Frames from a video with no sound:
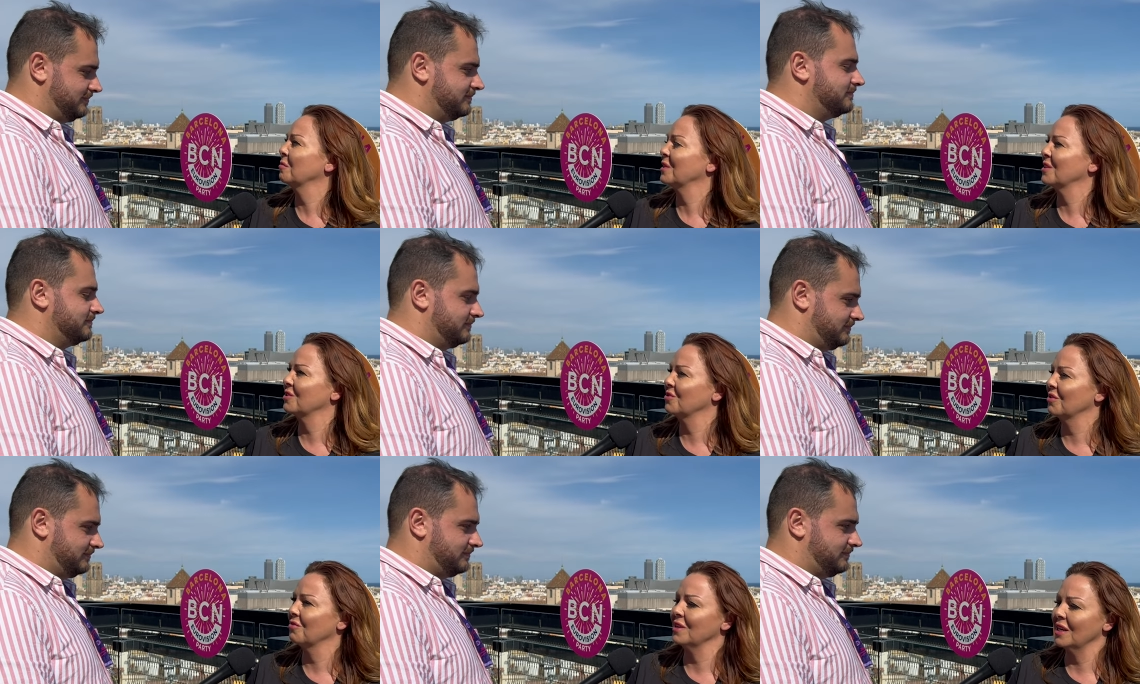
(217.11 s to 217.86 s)
Speaker 1: Because you
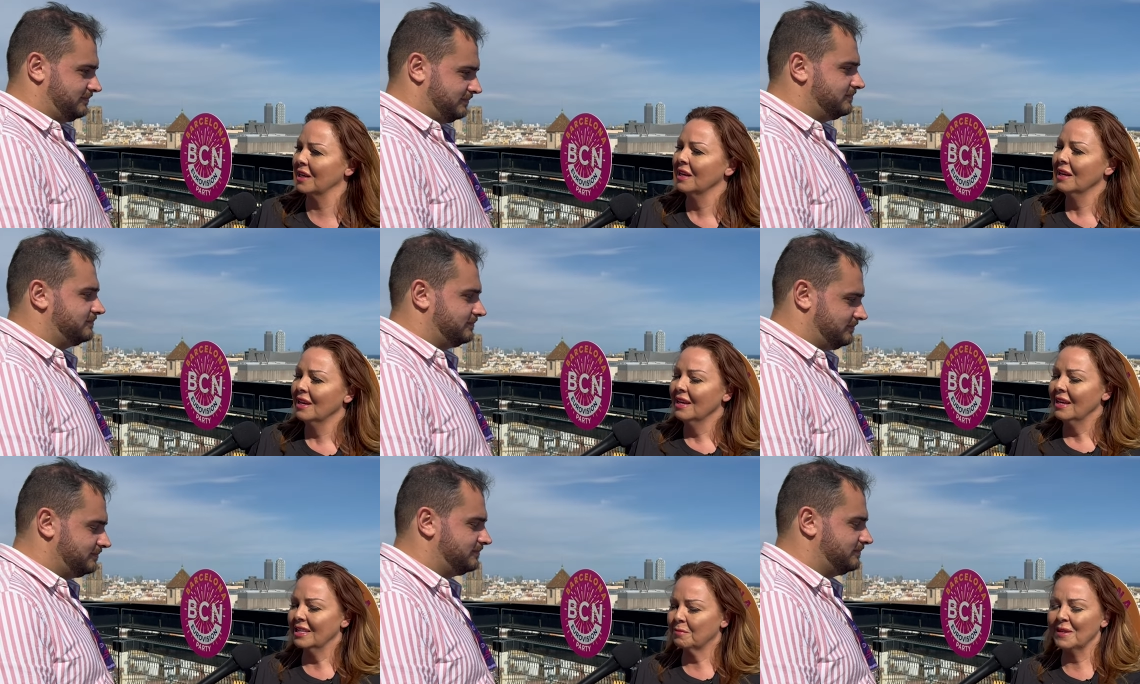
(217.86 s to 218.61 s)
can really,
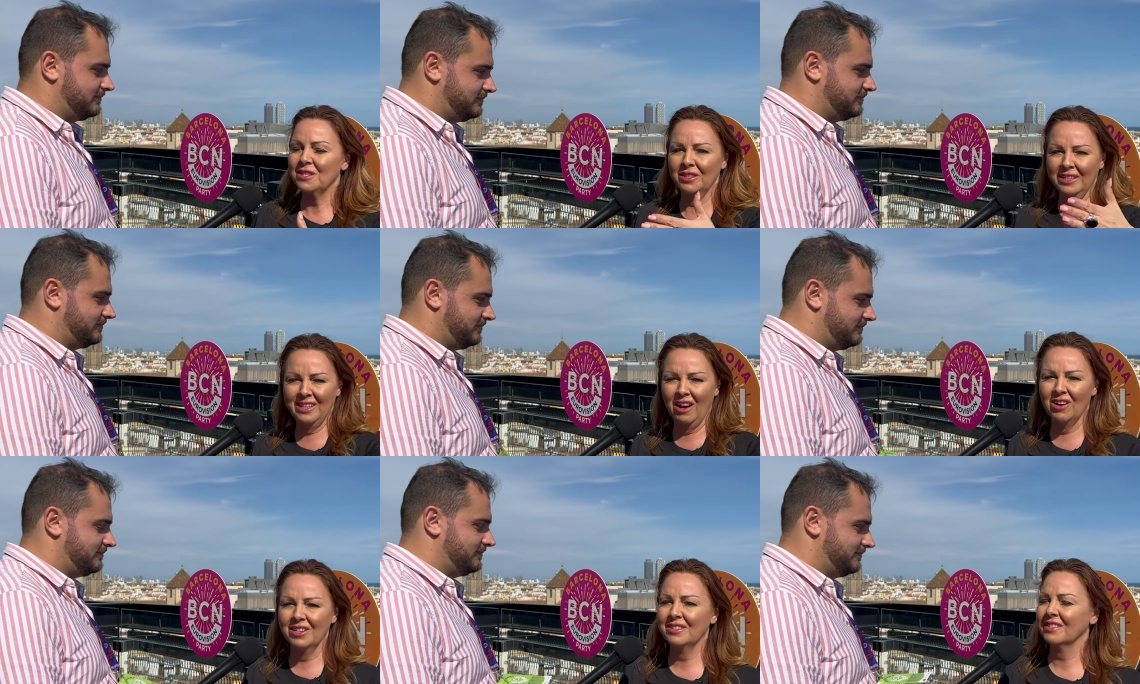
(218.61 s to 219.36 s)
especially the
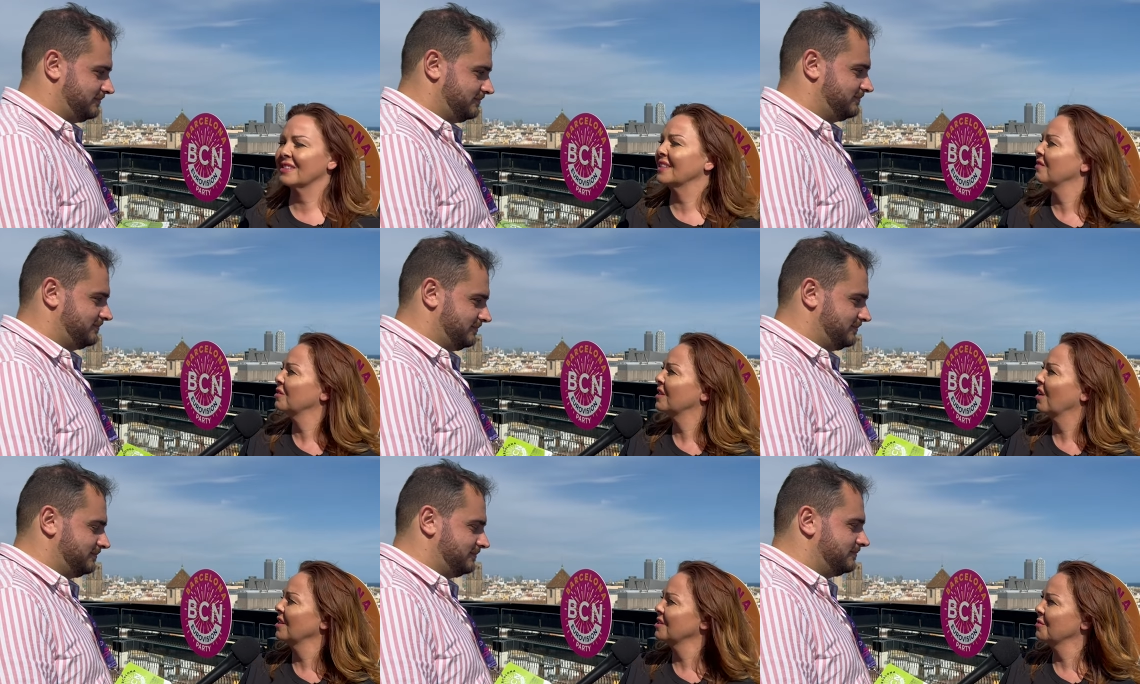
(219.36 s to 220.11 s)
artists in every
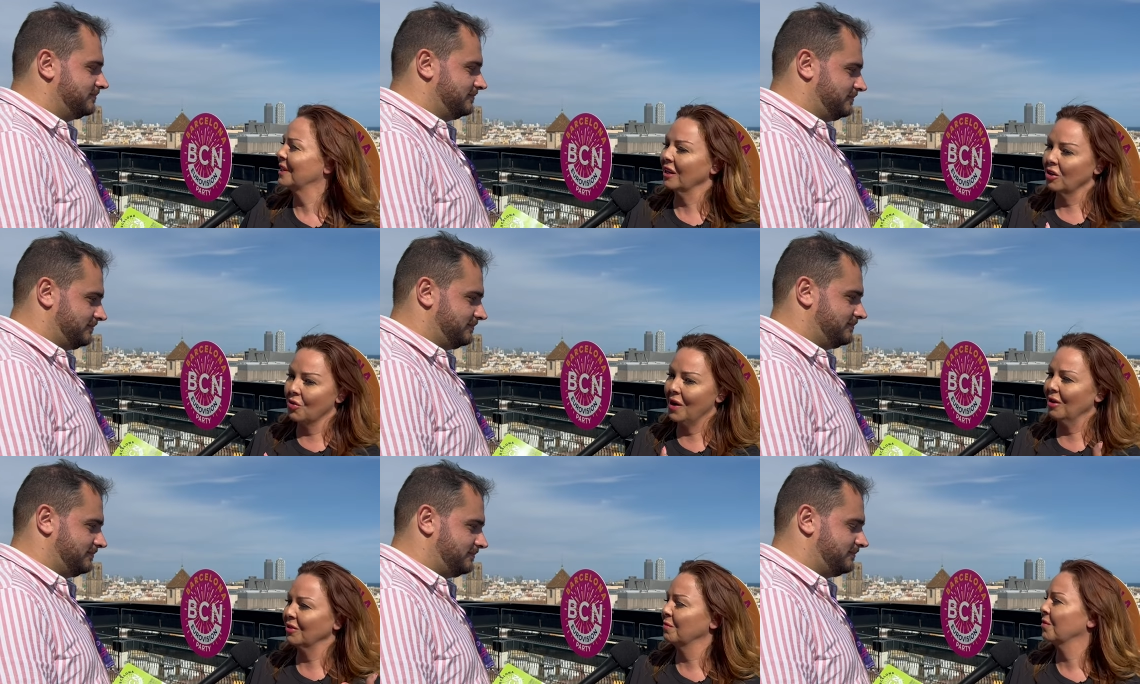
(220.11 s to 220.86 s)
country, can go out and